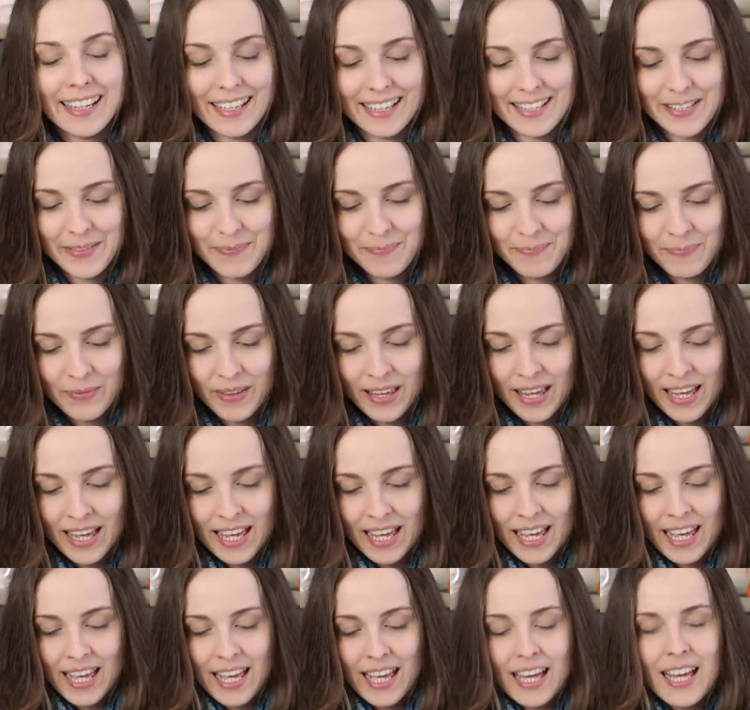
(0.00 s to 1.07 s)
it.
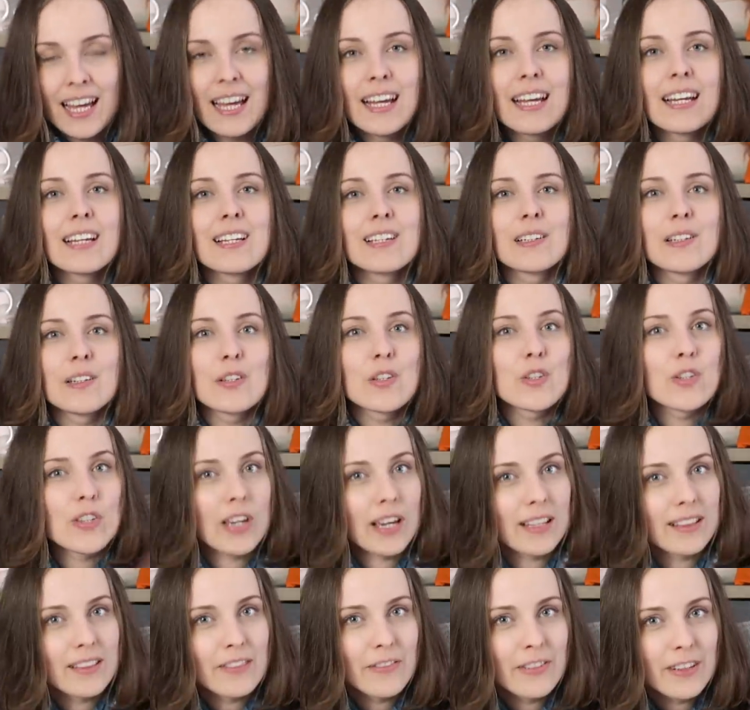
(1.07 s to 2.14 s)

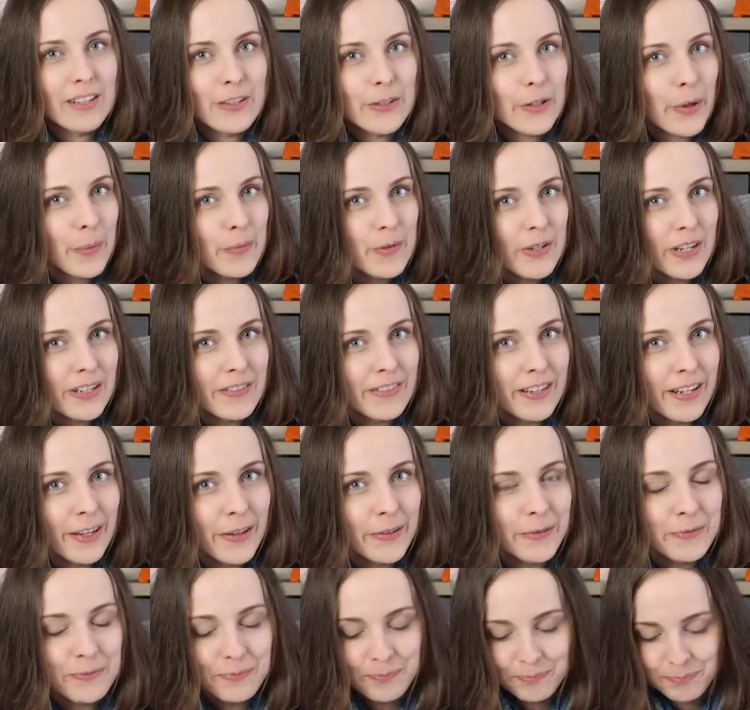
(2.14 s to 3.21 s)
Check the finished object
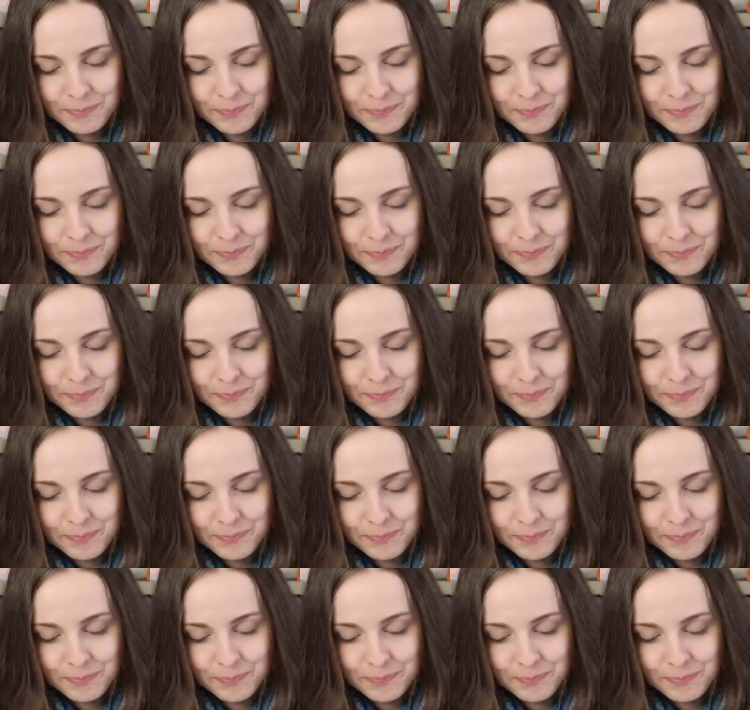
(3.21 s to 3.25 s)
video.